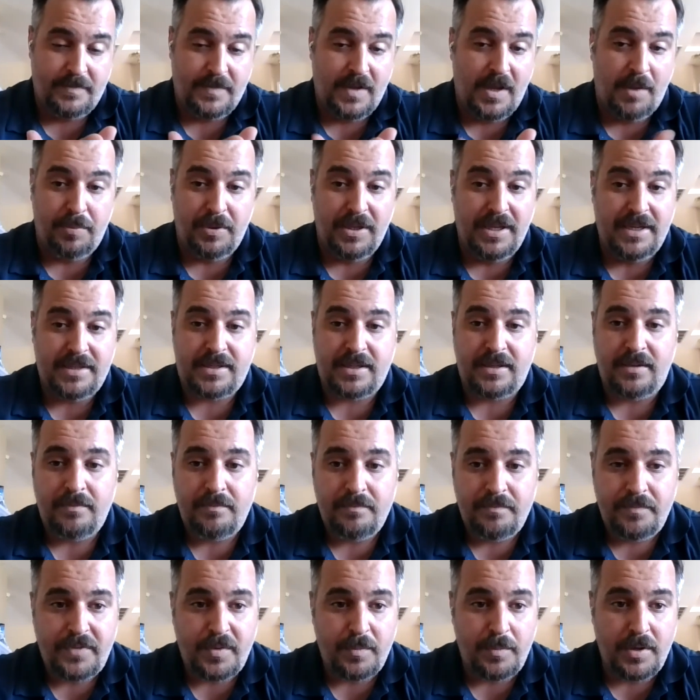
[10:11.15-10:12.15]
a blessing,
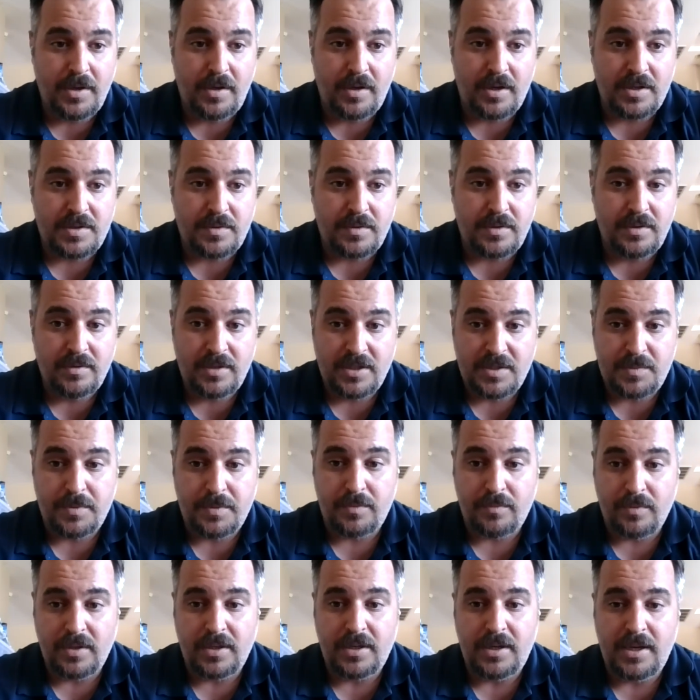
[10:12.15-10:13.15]
to be honest with you. It's
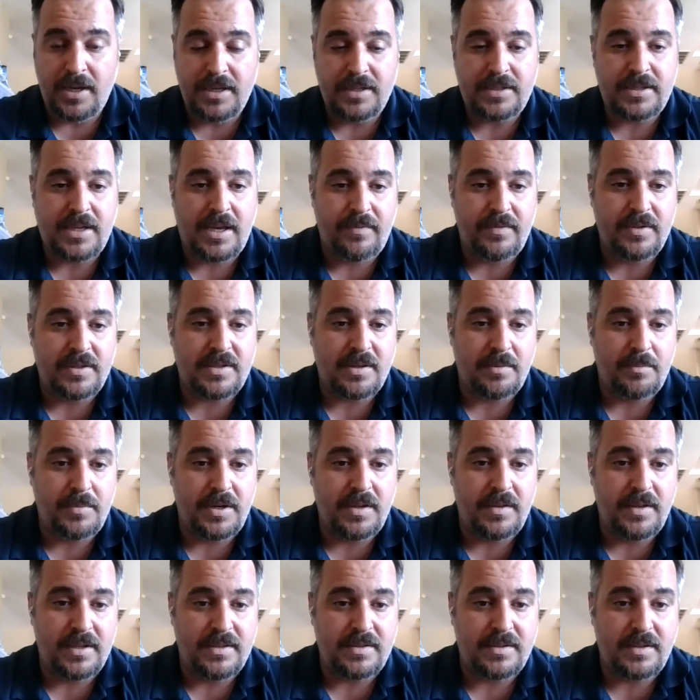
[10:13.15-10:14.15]
been really nice having
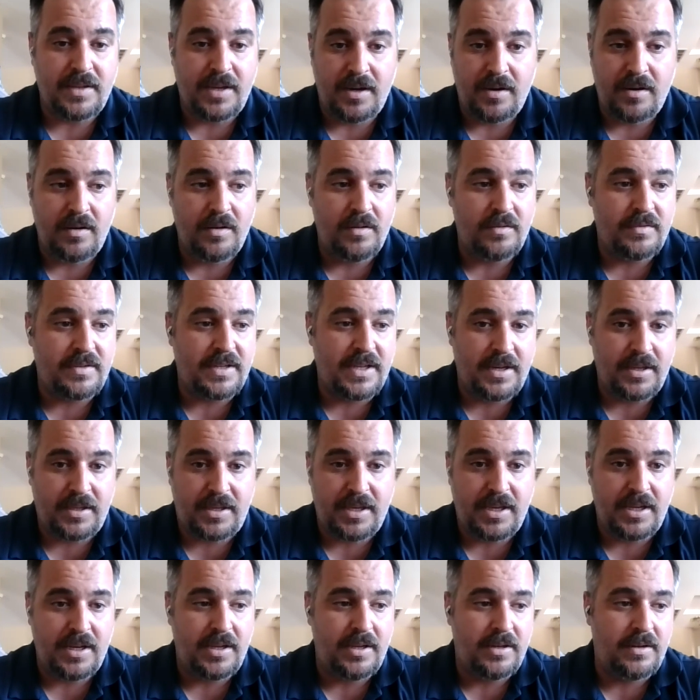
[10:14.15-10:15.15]
somebody that's there,
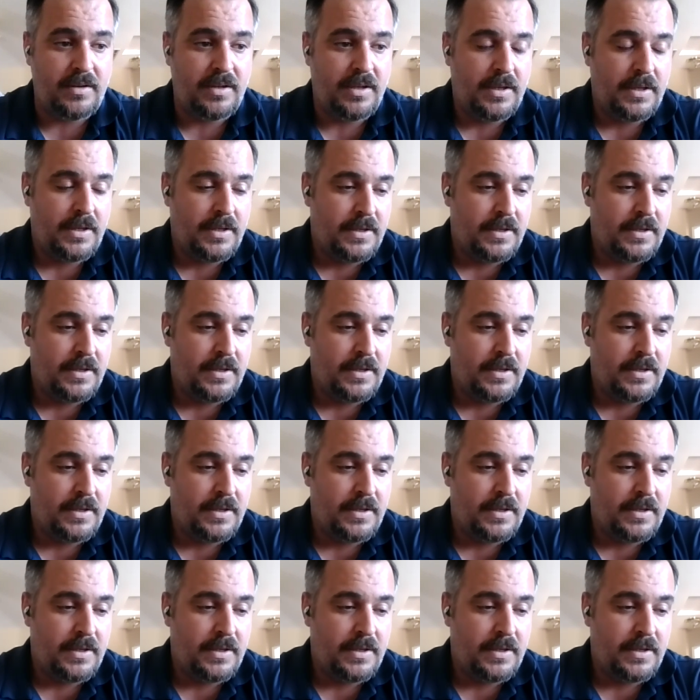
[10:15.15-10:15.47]
dedicated.